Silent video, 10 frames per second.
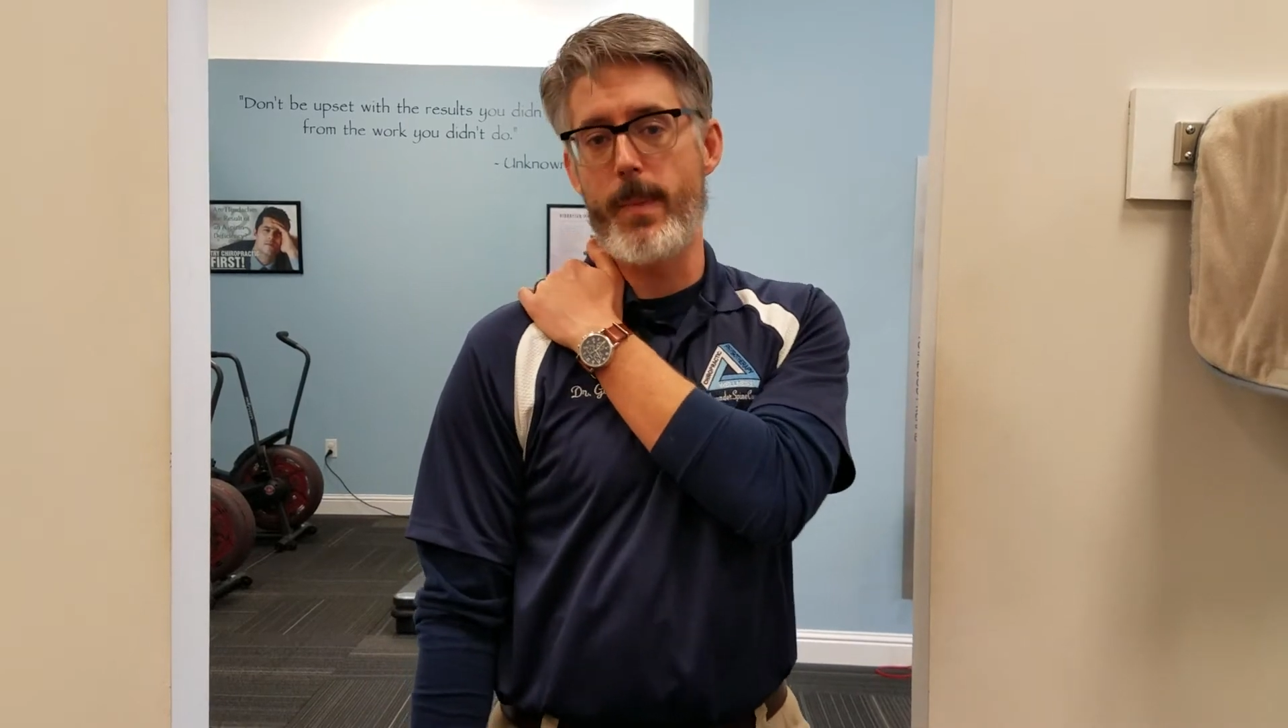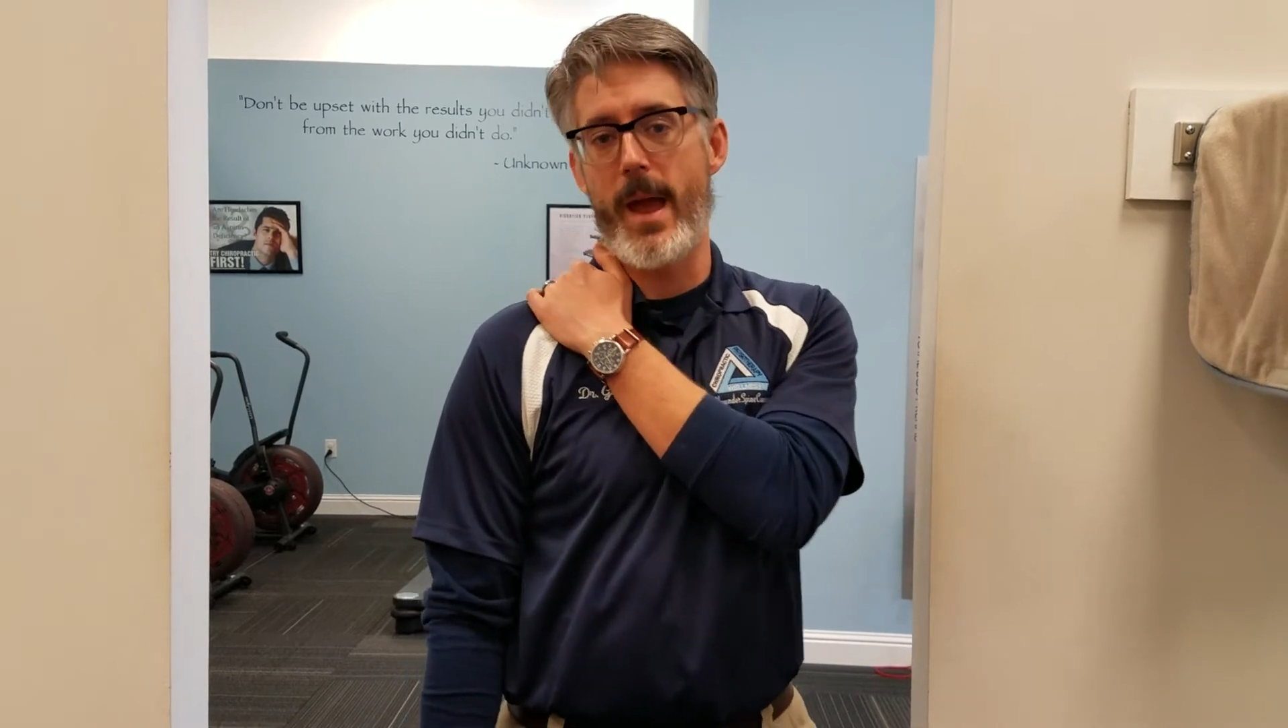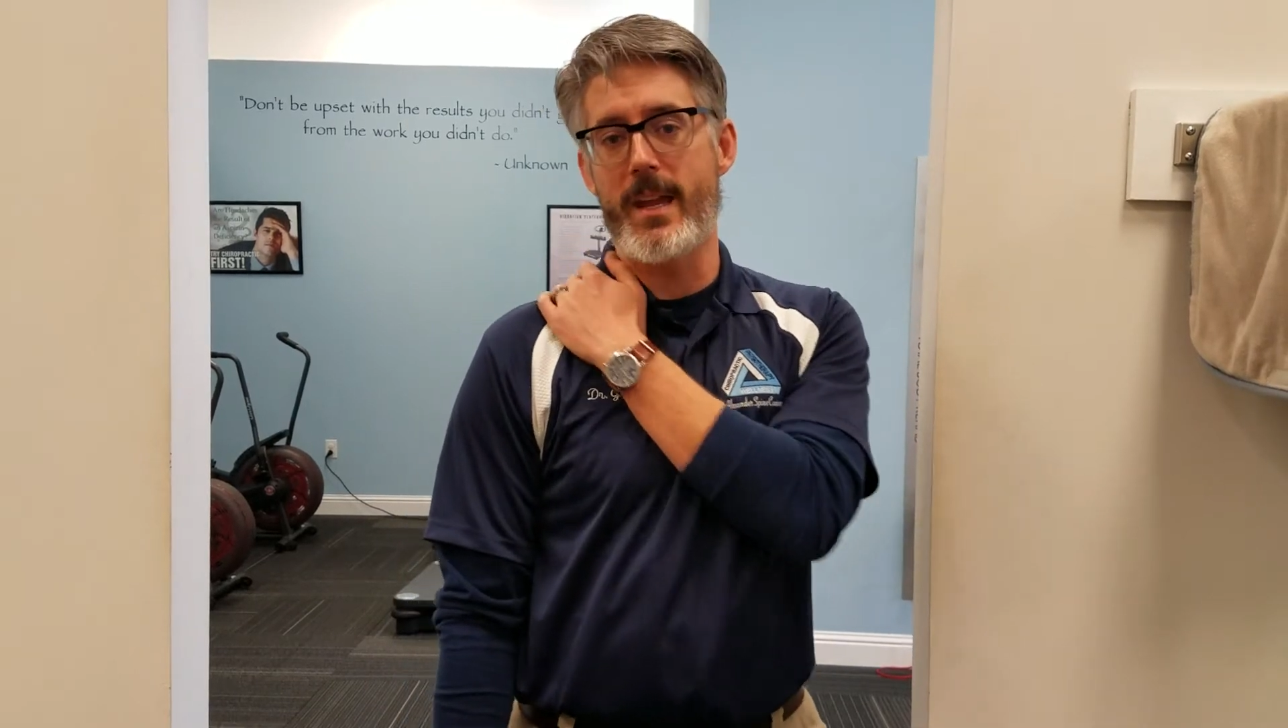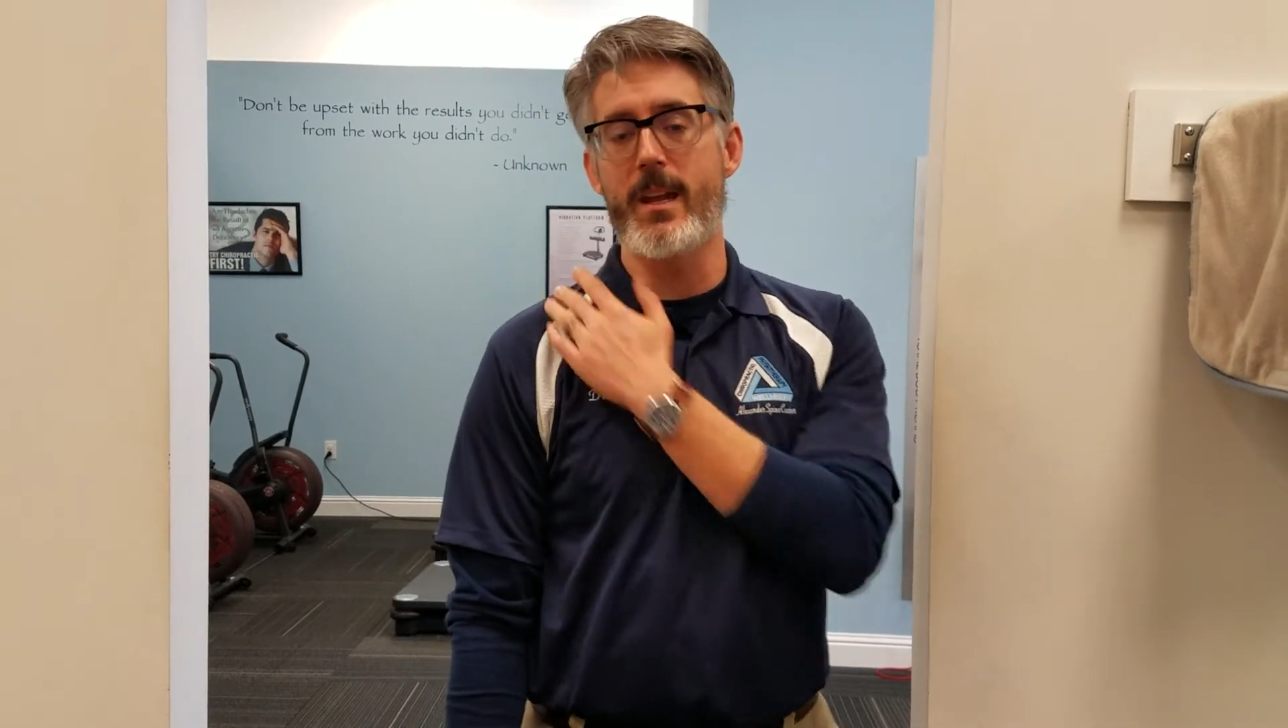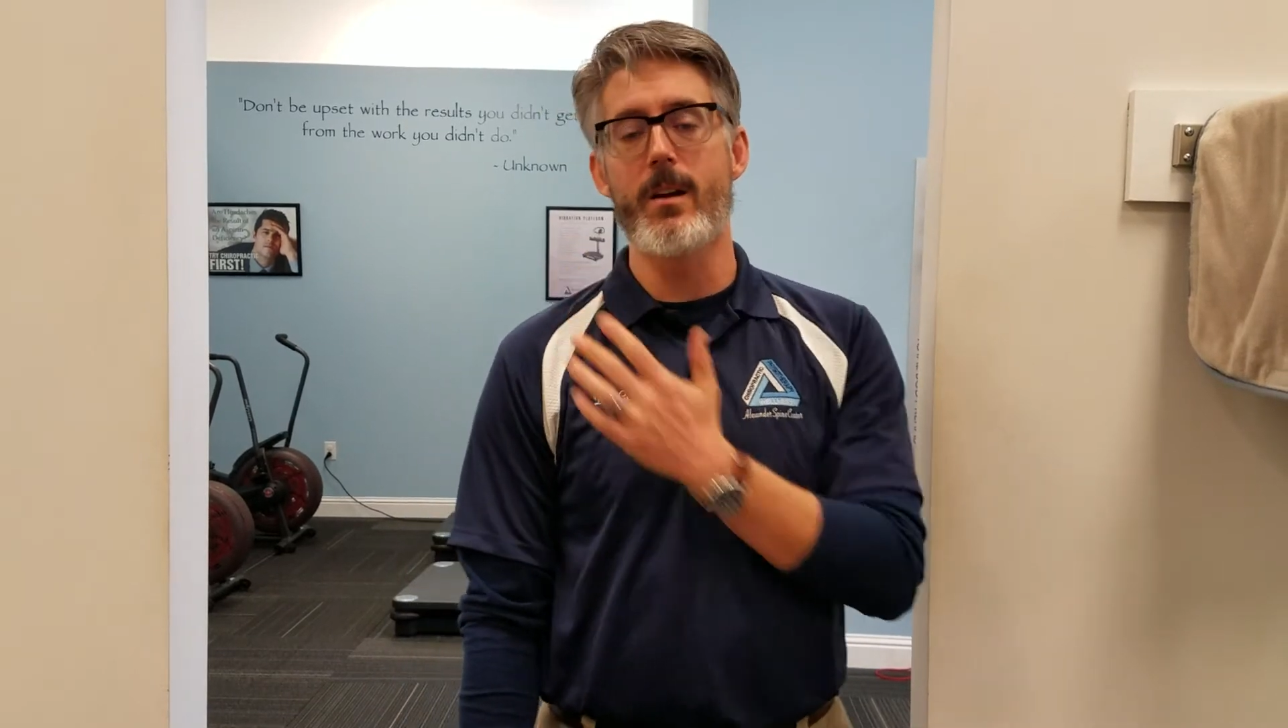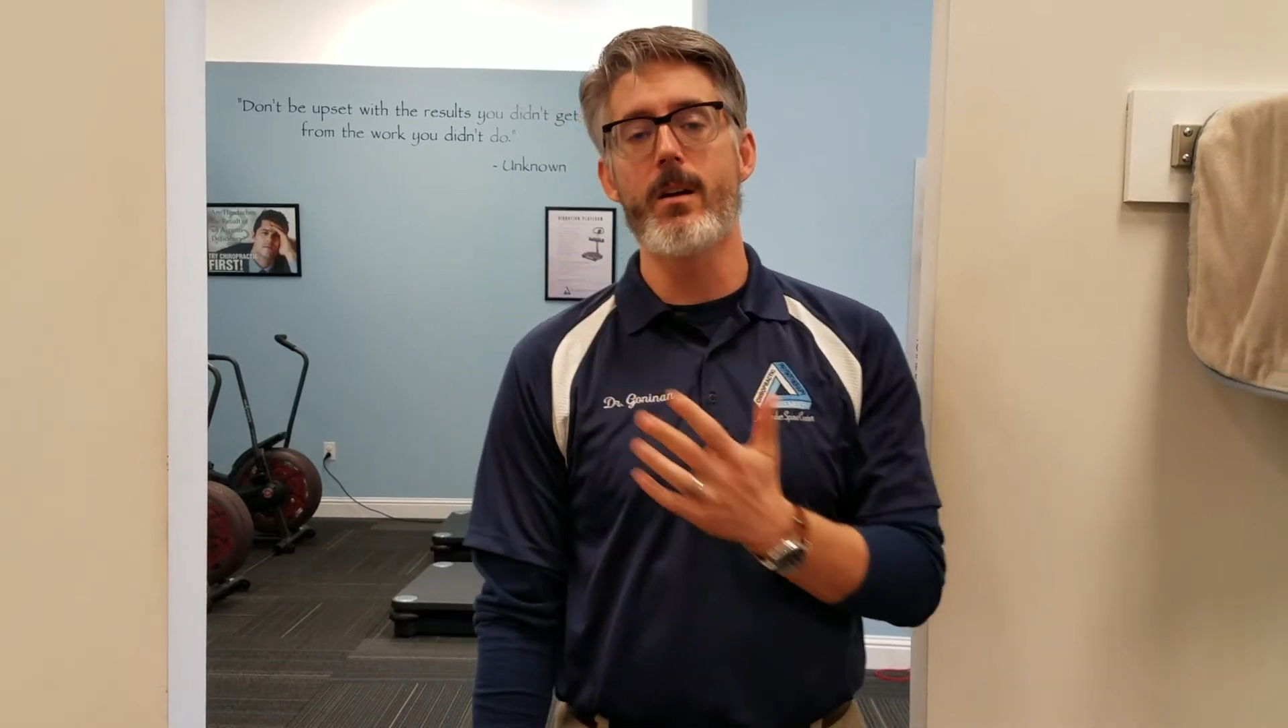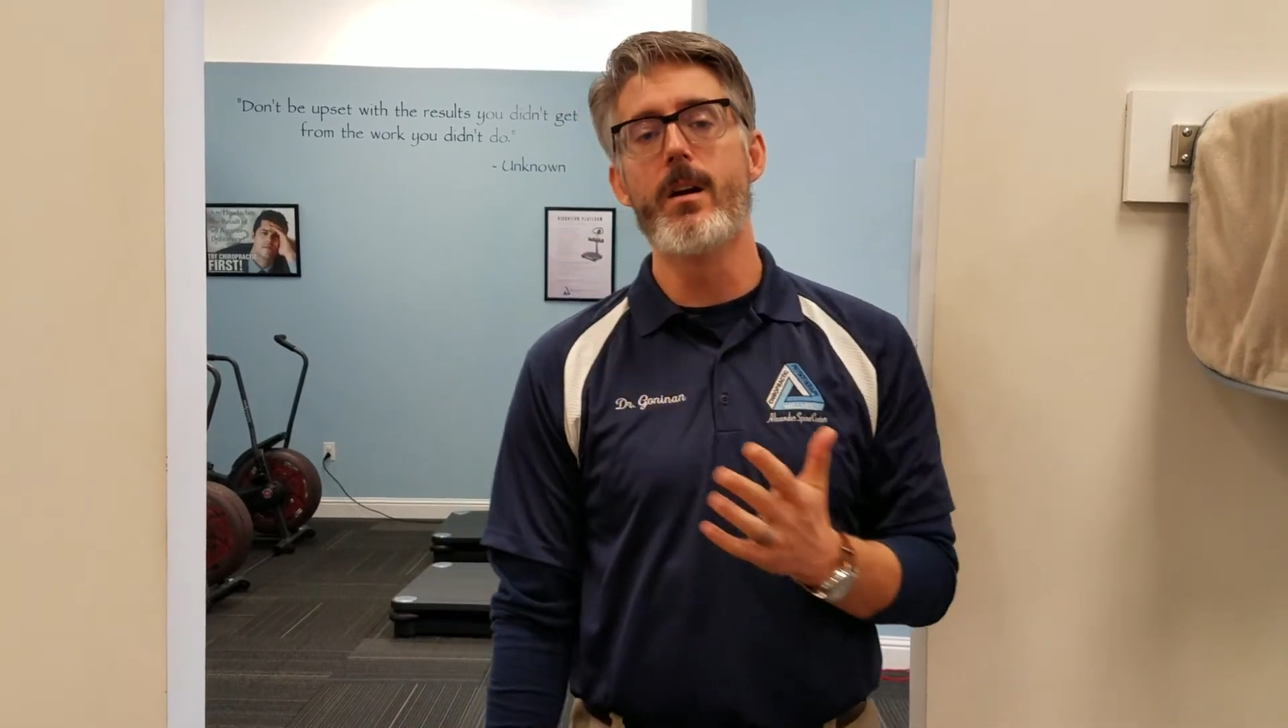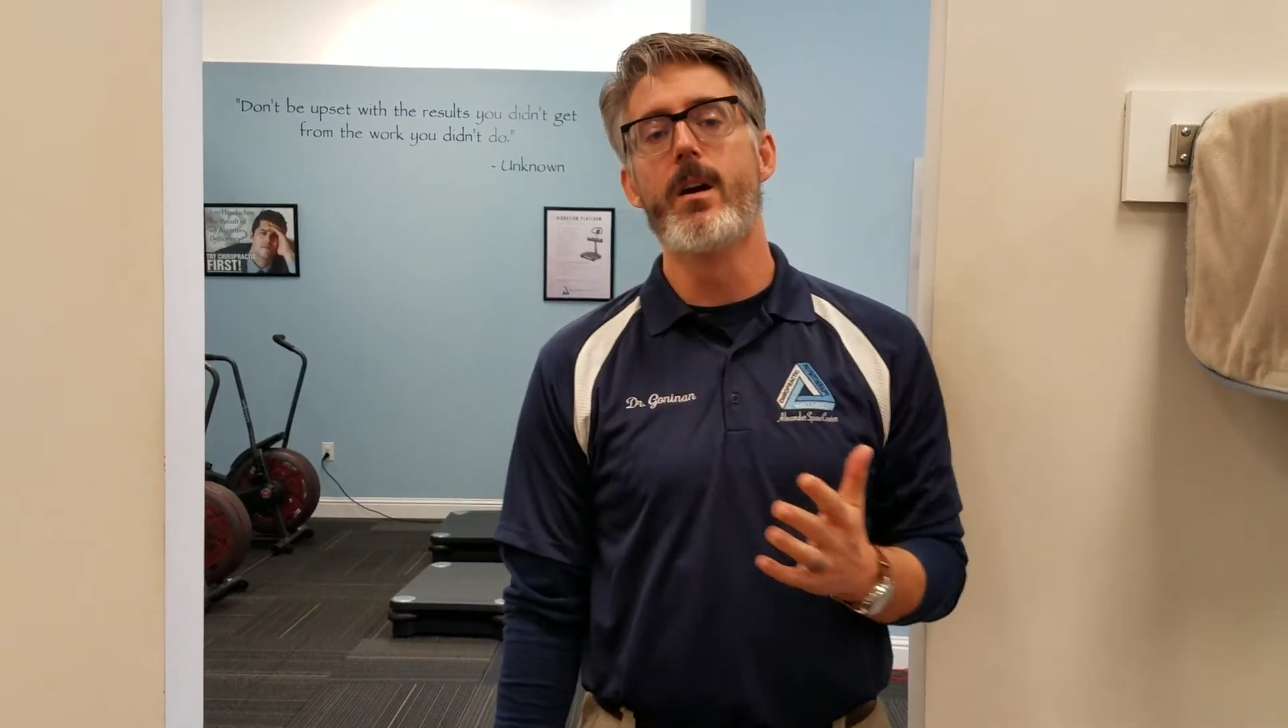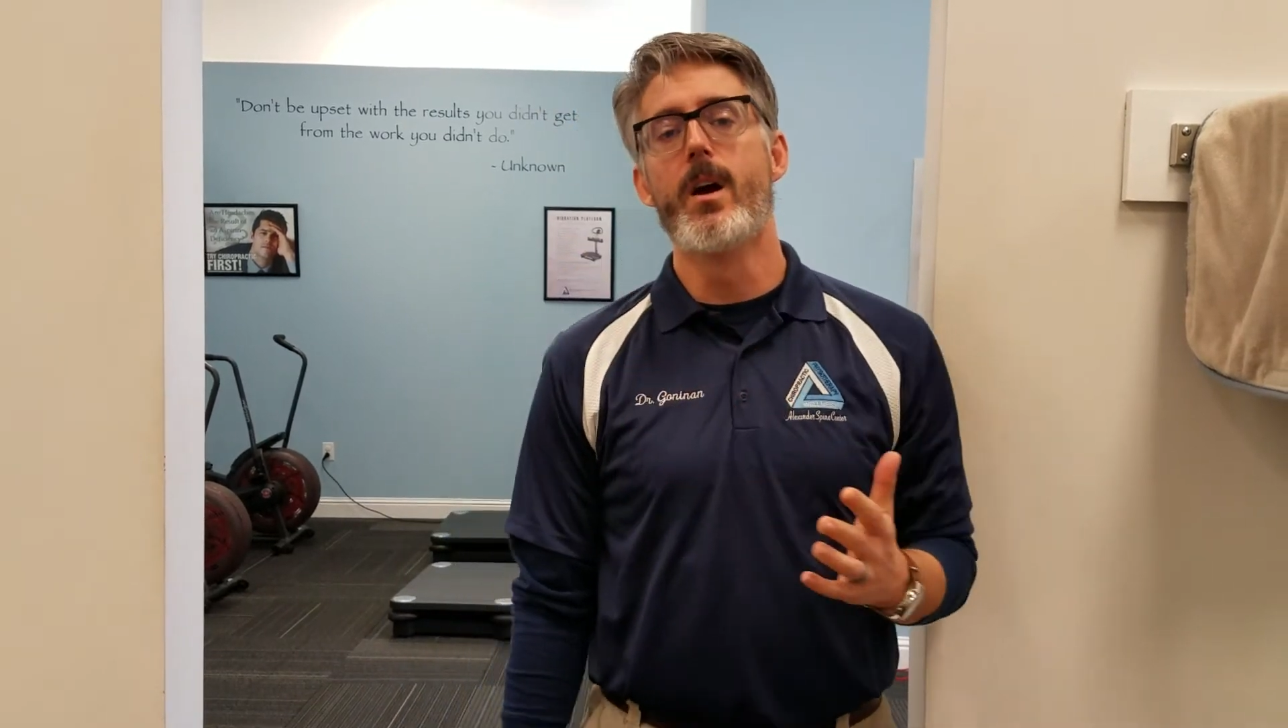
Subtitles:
back here